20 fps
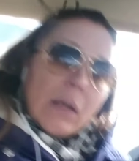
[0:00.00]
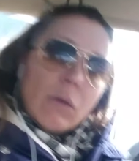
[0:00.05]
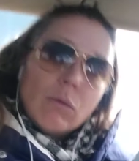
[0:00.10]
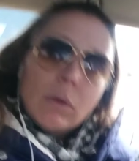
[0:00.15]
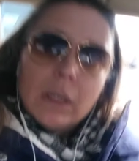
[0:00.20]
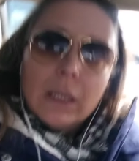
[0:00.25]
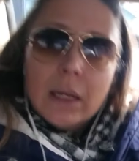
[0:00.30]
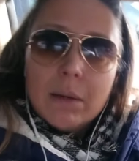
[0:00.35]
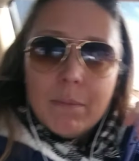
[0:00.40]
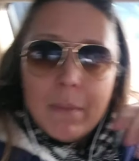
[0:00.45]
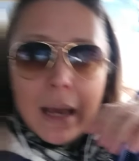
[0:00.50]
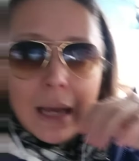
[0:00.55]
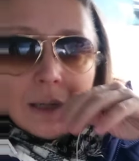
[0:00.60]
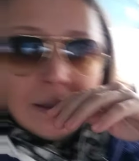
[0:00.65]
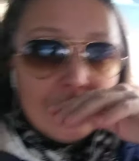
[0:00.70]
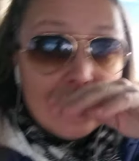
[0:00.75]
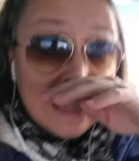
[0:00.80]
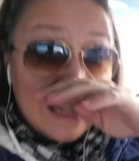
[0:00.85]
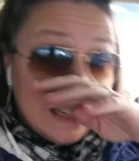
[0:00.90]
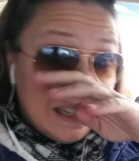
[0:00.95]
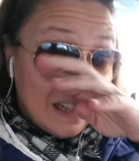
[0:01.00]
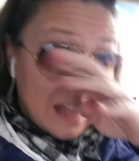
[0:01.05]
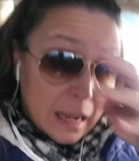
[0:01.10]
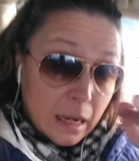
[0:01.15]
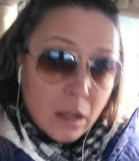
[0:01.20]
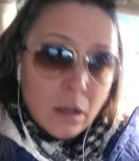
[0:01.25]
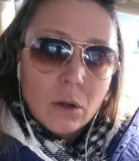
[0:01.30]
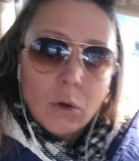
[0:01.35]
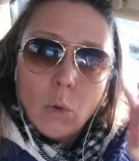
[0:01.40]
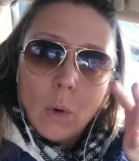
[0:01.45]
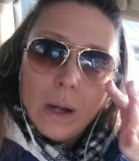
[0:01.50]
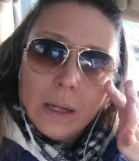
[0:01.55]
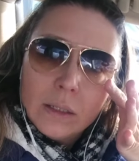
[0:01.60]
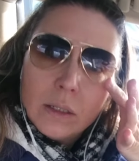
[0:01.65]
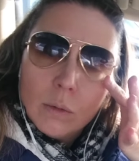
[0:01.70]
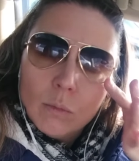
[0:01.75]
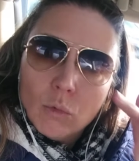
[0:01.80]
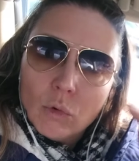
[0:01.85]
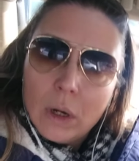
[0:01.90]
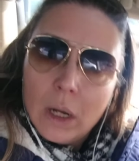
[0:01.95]
it really meant in like
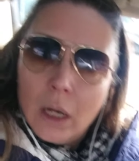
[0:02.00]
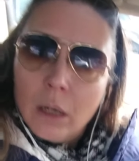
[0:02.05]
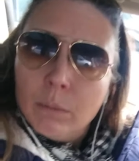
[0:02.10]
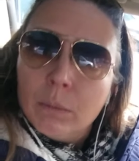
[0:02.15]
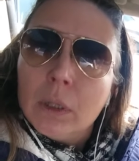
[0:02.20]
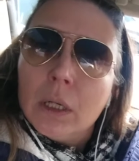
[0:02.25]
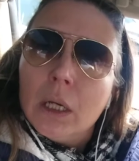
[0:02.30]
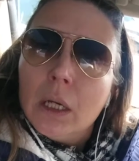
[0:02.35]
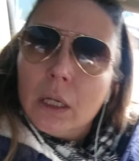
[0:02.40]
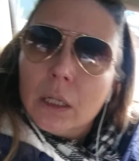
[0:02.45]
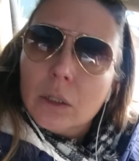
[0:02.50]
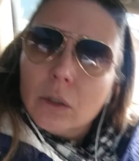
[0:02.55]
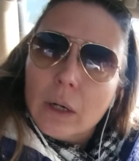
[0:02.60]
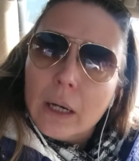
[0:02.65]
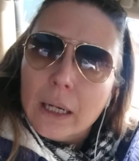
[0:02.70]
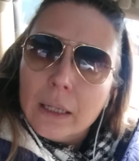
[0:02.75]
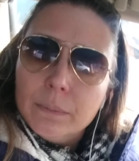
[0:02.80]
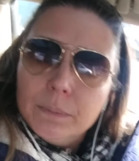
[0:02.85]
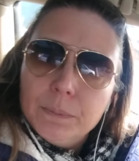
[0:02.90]
quantum realm. Great.